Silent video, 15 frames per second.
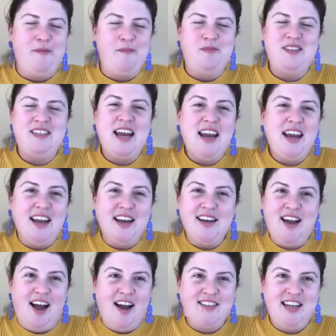staying in
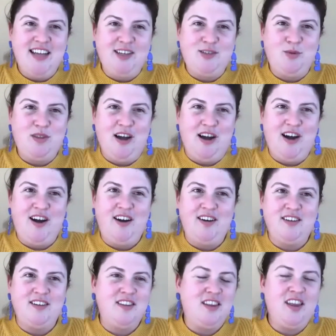contact with
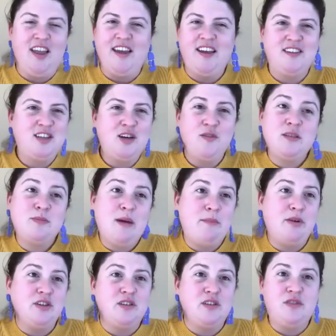our service
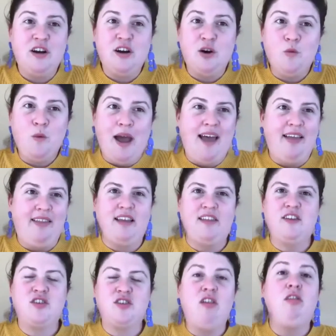members if they're away. Like
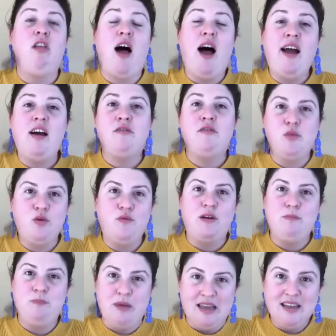there's a lot of moving
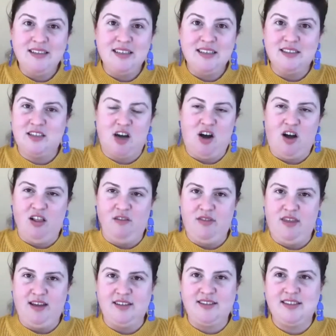pieces to all of
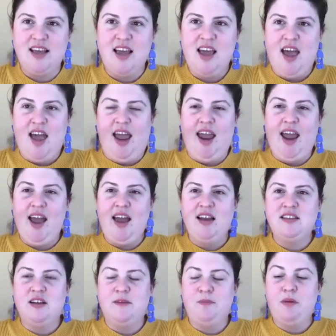this.
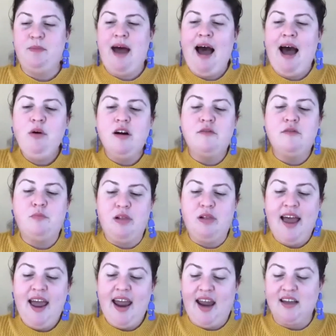And the power of
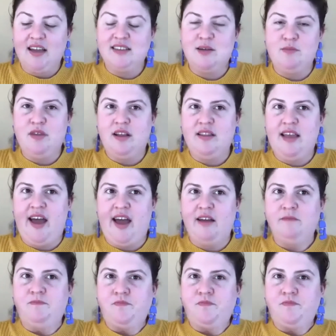play is something that